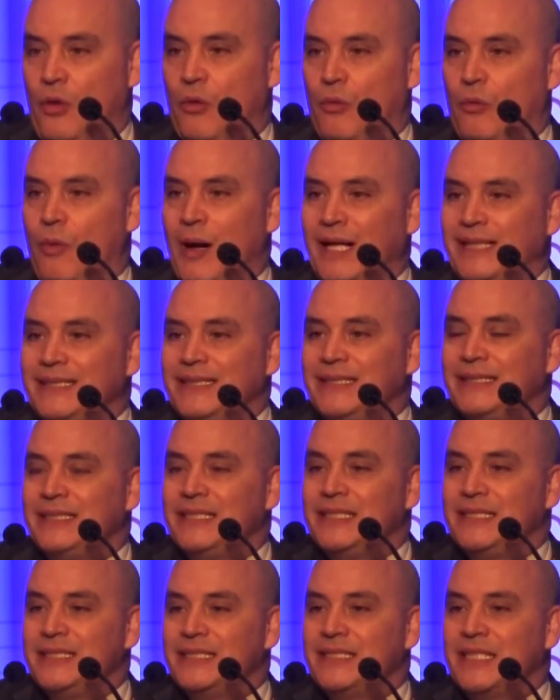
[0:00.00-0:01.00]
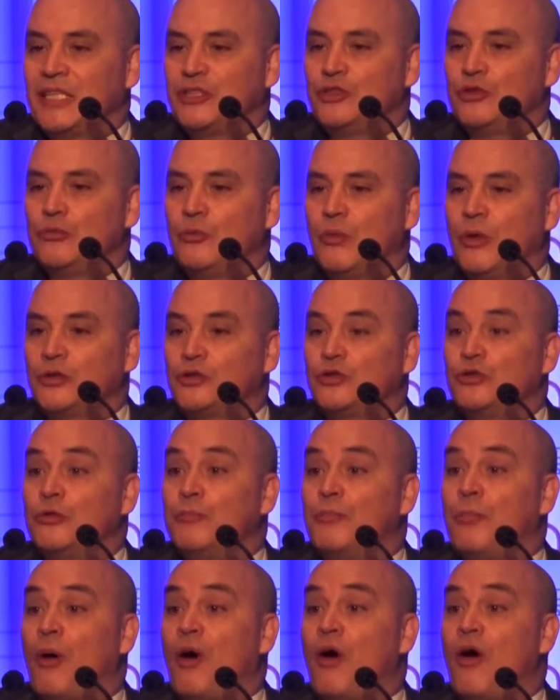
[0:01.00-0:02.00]
what it is that you want to
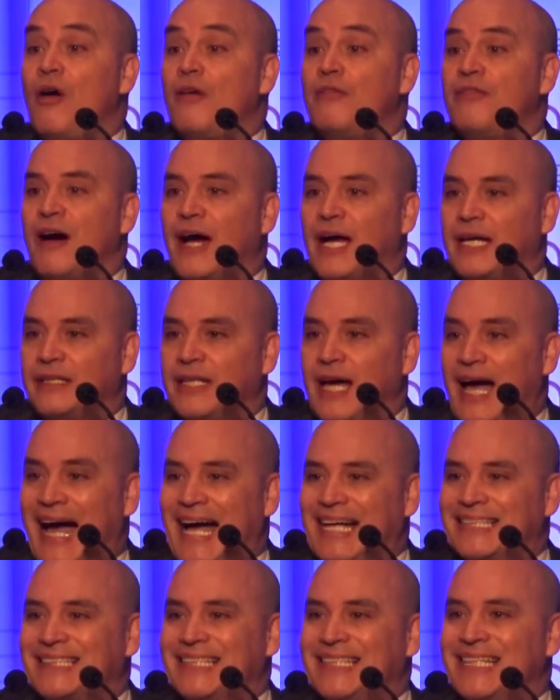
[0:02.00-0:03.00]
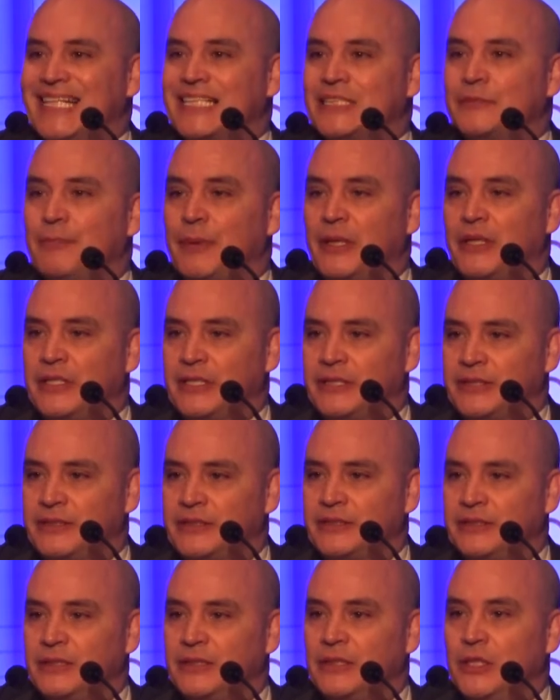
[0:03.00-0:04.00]
provide as an
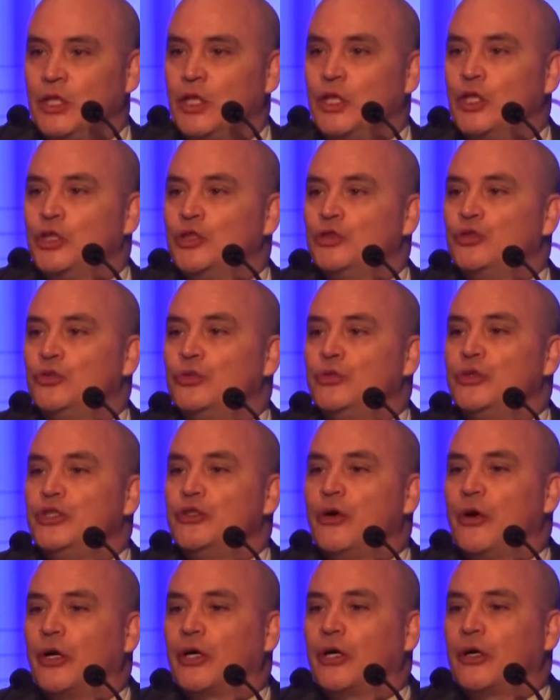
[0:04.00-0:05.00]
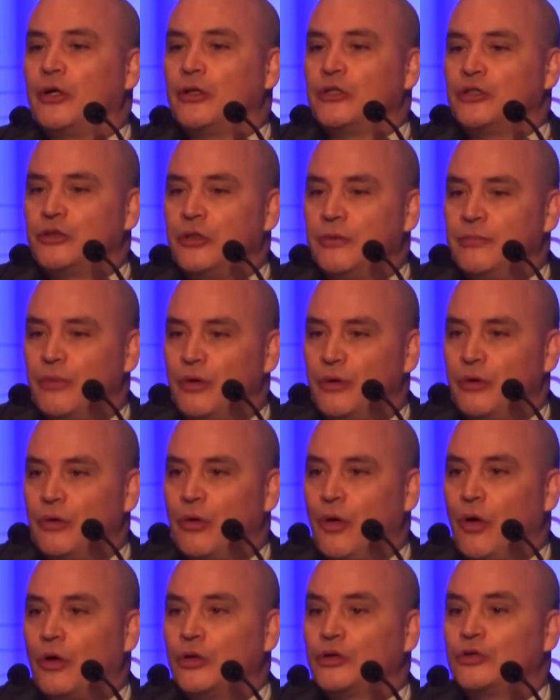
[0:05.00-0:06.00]
experience to your
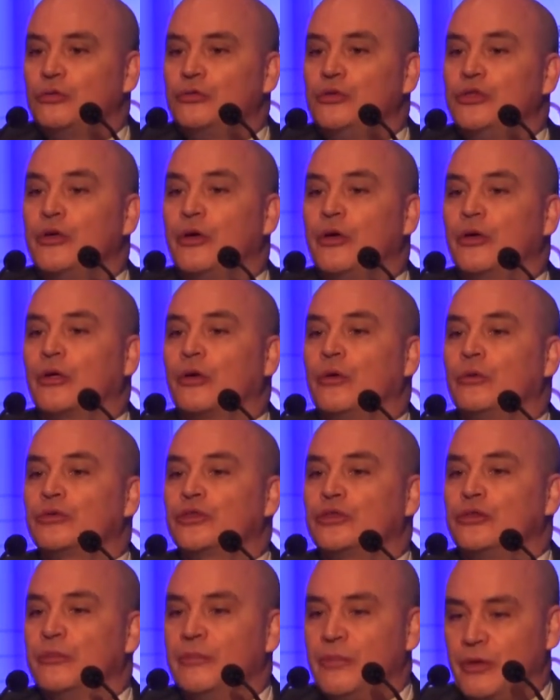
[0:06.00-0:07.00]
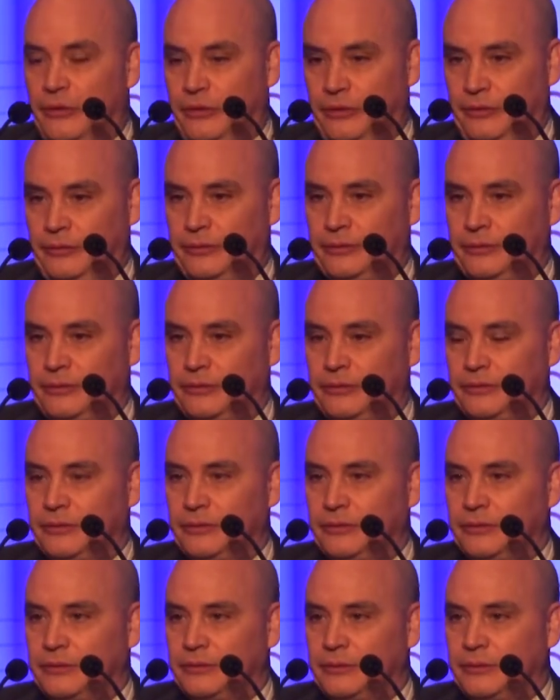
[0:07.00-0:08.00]
customer or to your consumer.
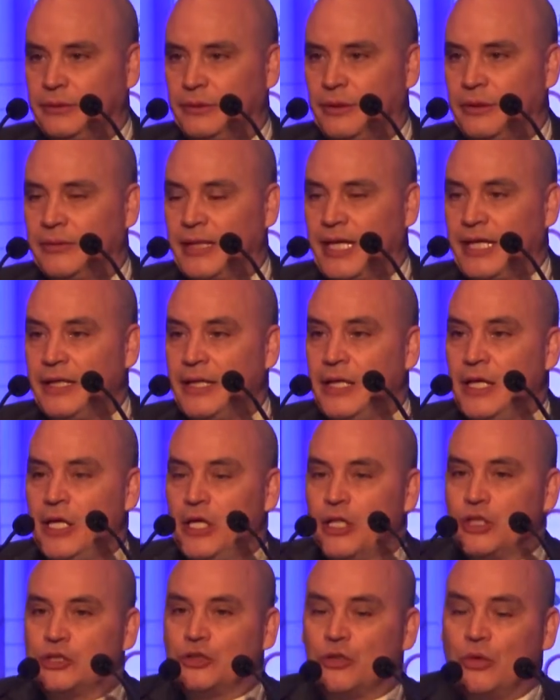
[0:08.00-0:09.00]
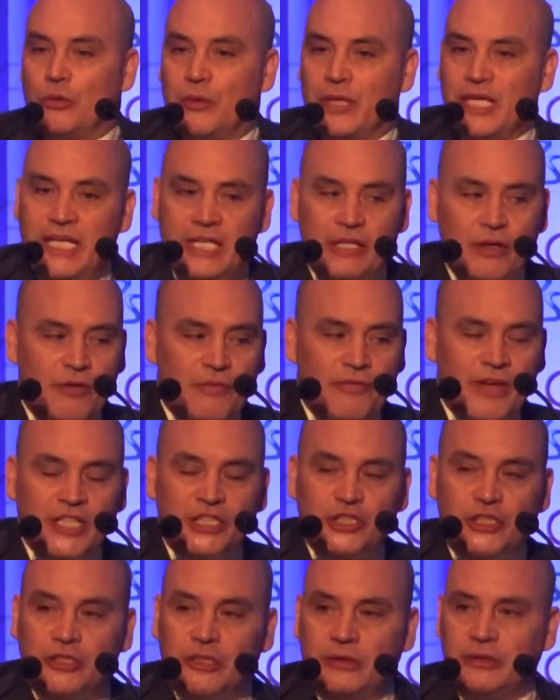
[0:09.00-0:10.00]
Okay? So
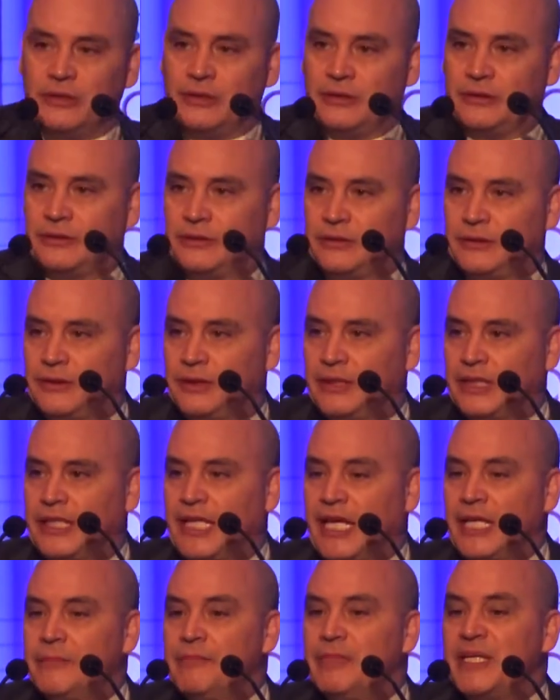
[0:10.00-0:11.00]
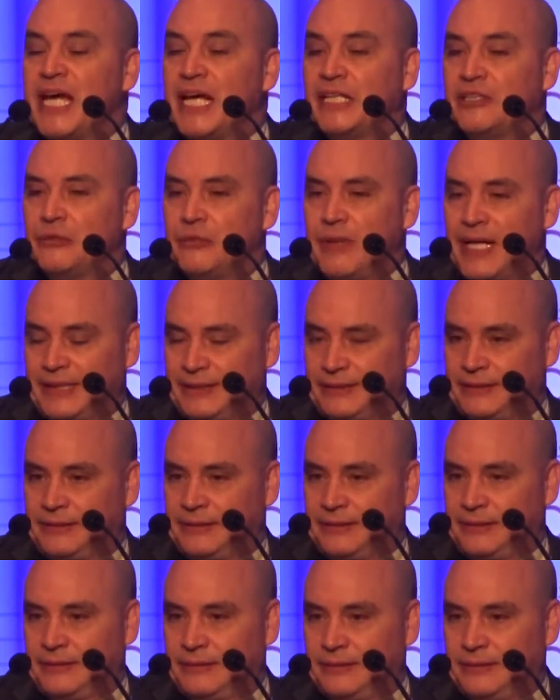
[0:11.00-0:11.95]
innovation can be addressed.